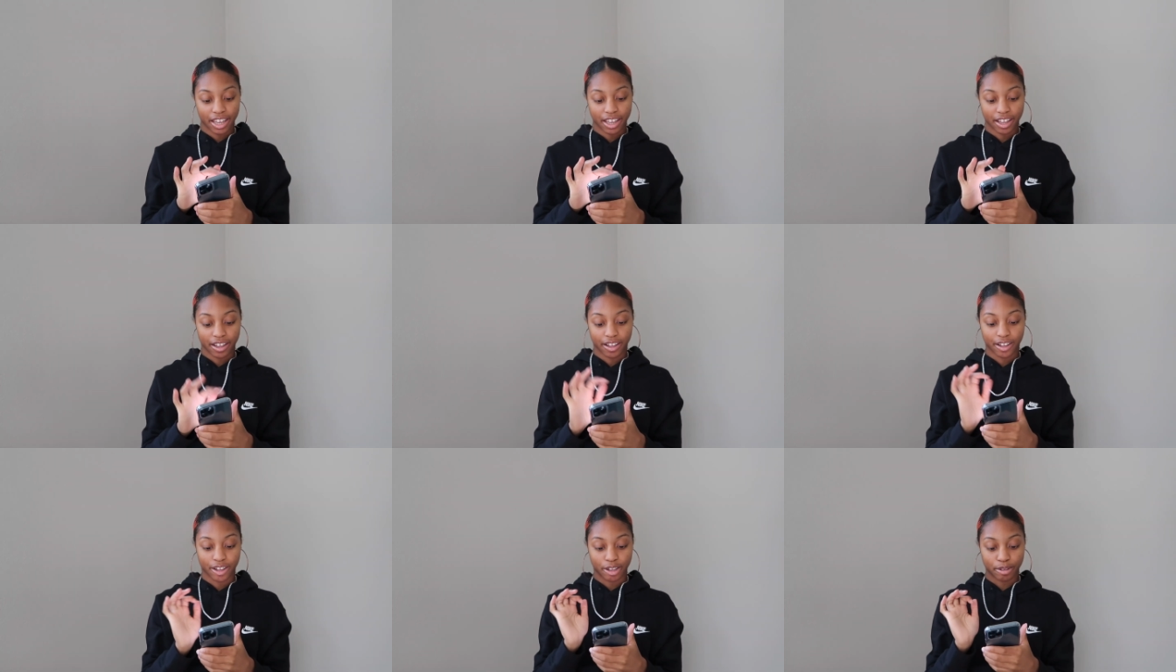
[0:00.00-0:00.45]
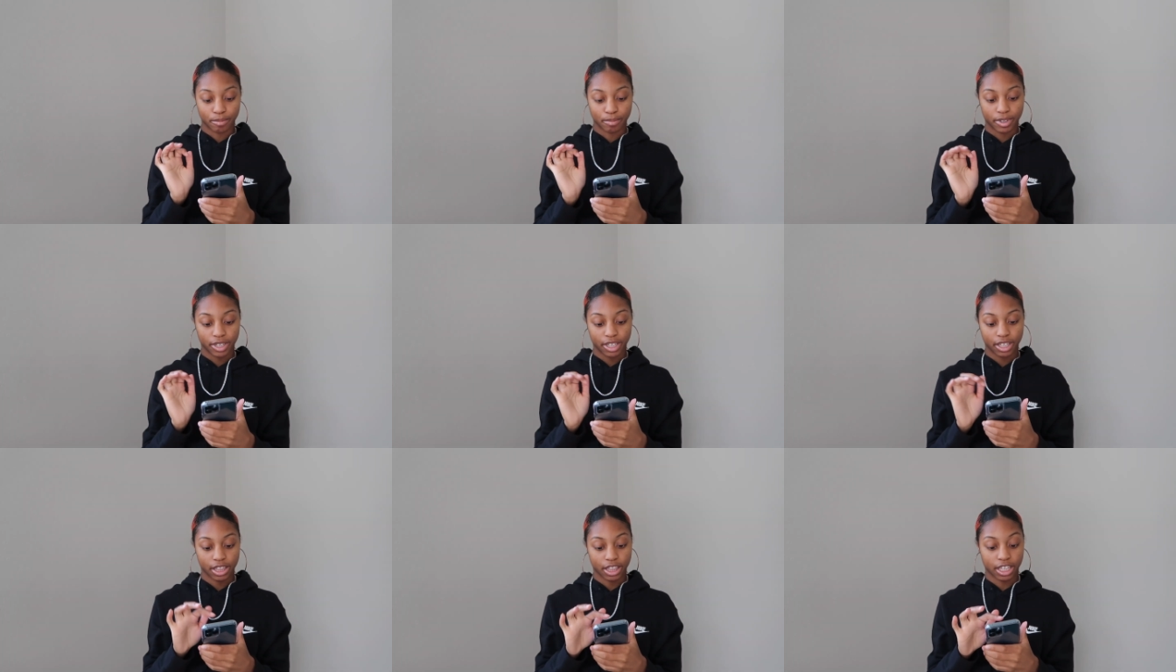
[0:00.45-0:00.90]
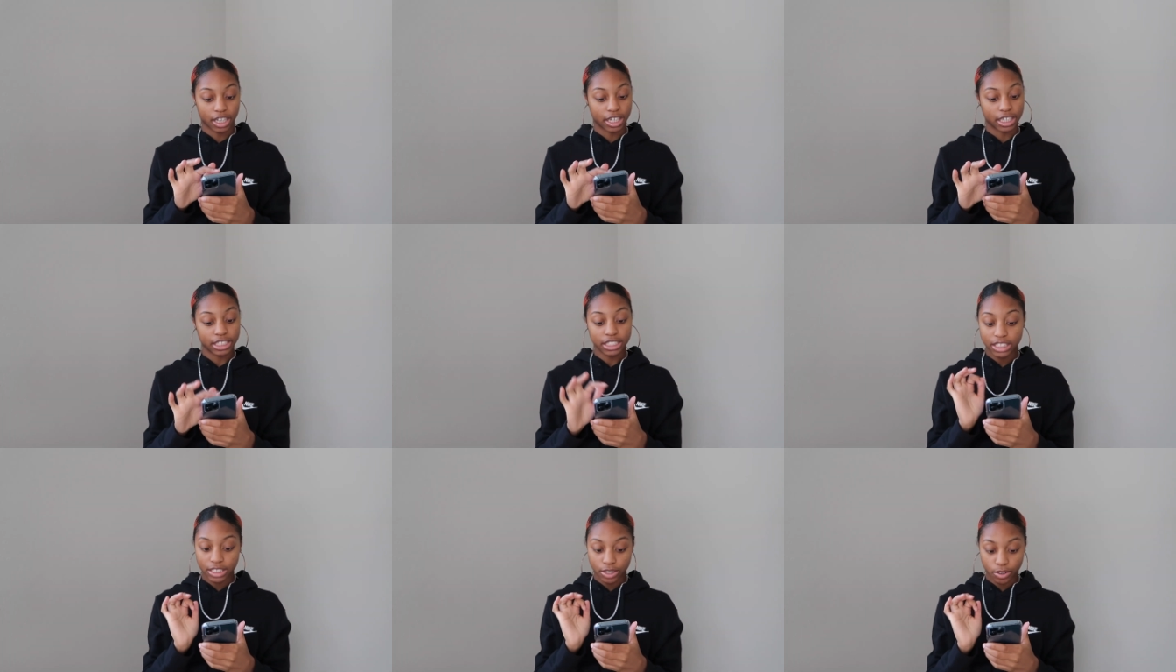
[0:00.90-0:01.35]
Um, their
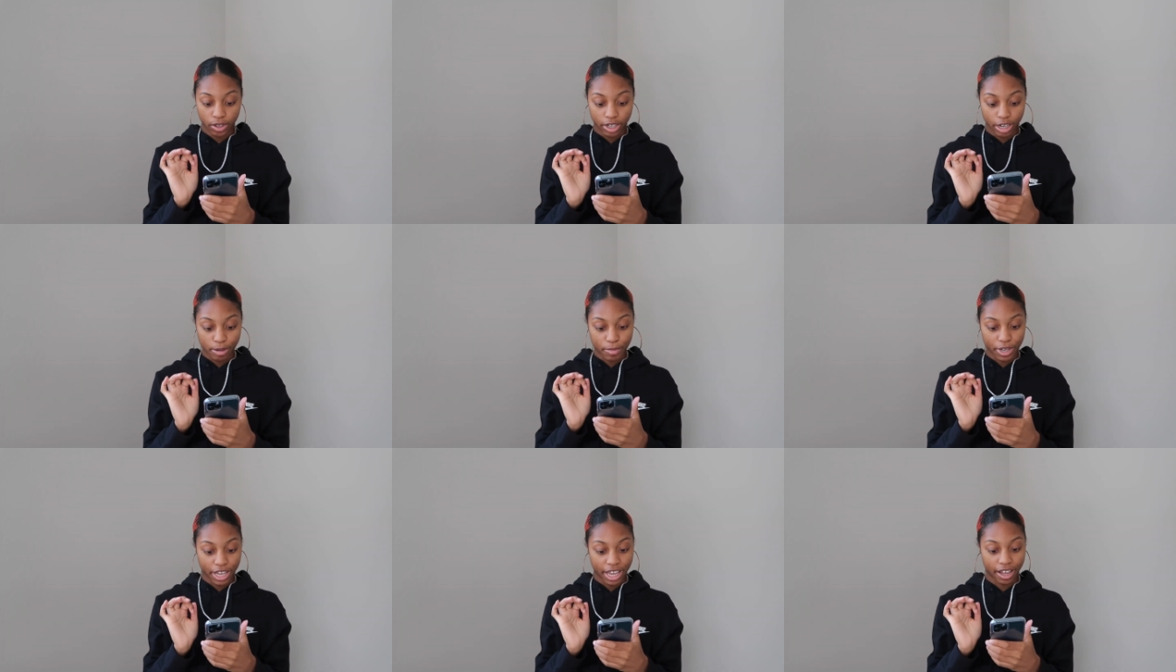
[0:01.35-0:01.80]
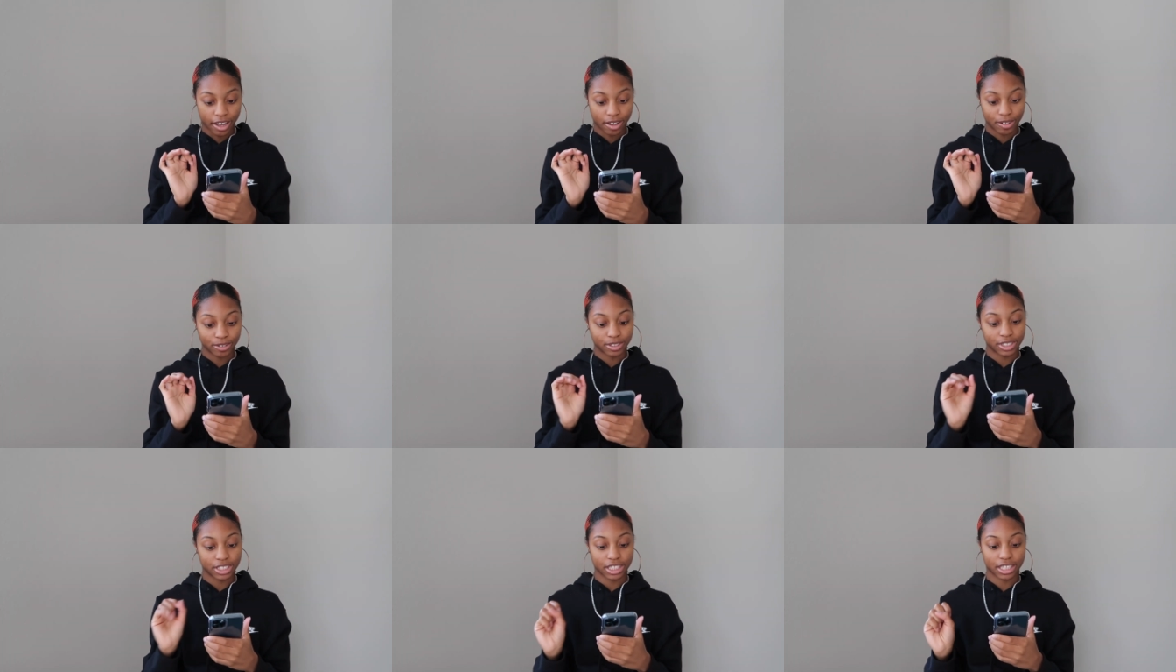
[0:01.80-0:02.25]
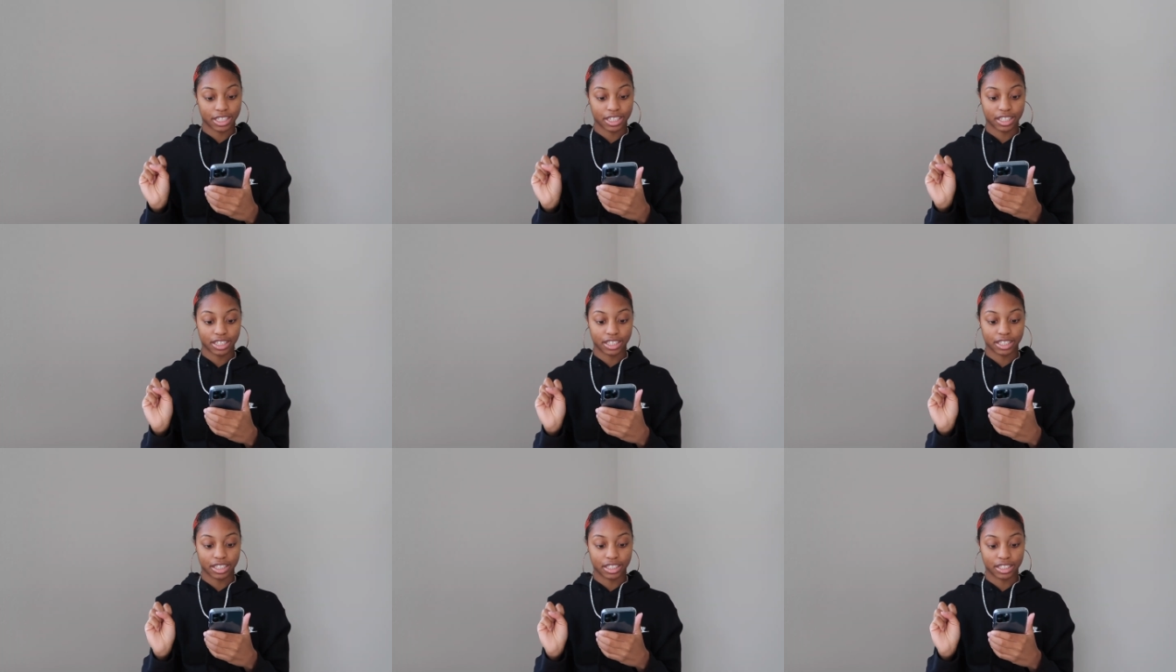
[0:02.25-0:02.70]
Instagram account
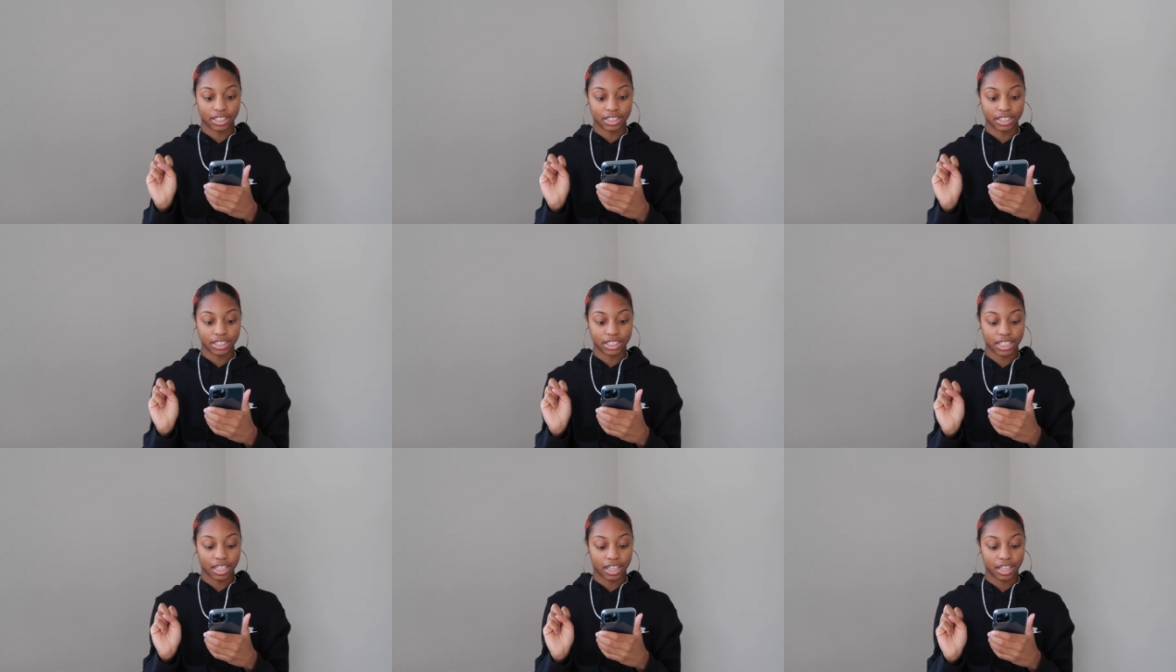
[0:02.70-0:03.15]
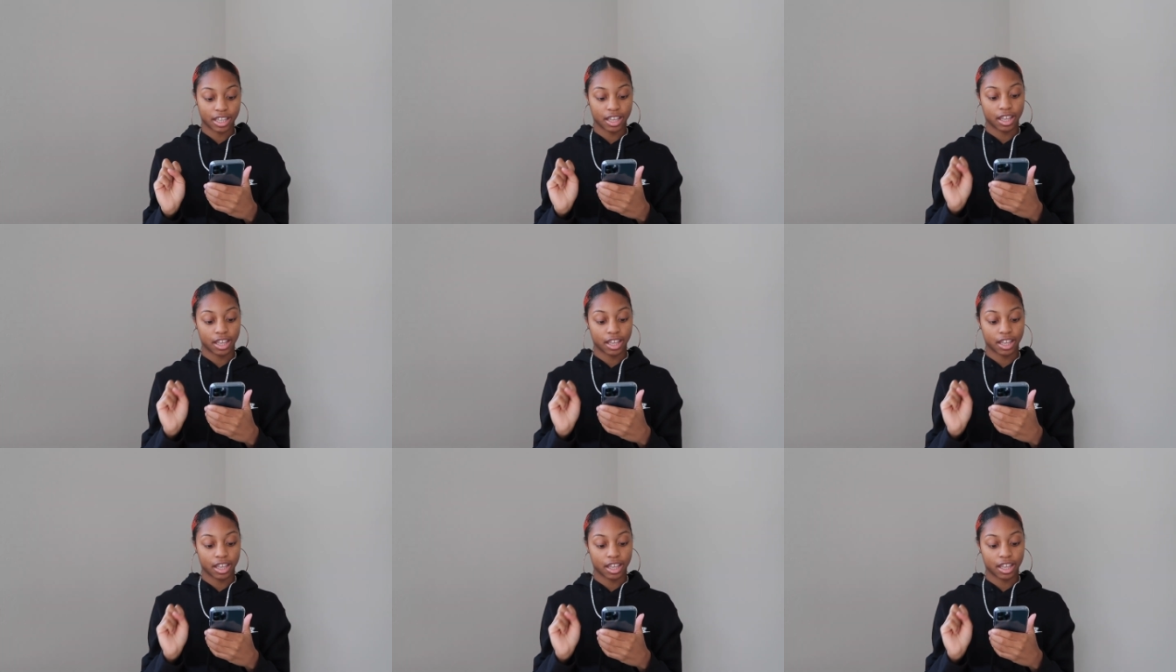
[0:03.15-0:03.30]
is...